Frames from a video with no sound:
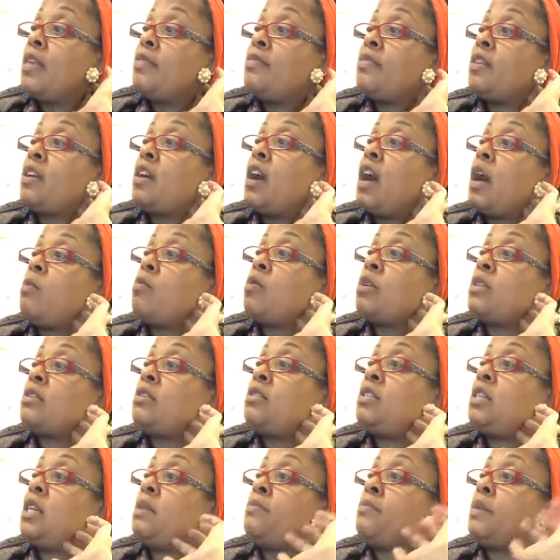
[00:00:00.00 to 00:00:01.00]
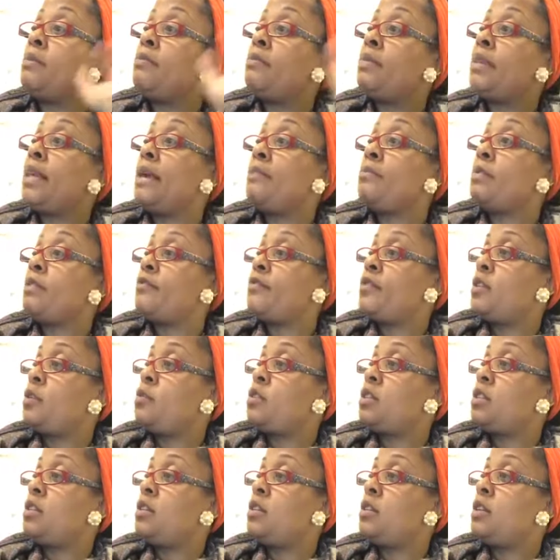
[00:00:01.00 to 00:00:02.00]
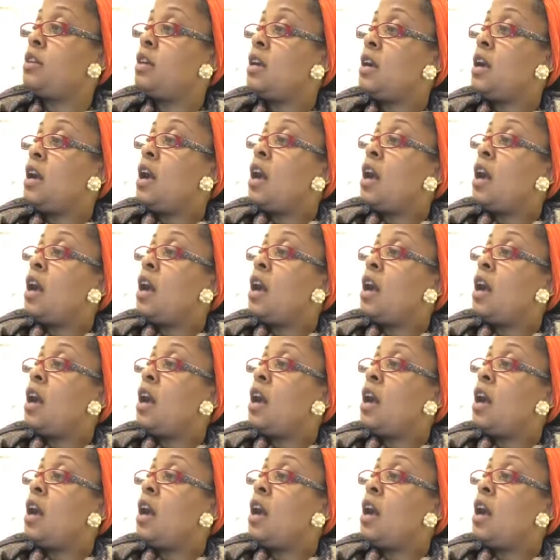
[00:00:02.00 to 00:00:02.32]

The cut was deep and bled profusely.